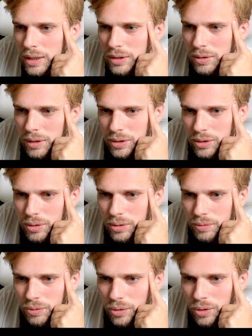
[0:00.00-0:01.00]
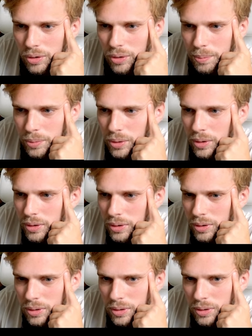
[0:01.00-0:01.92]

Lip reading: So I just go for computers.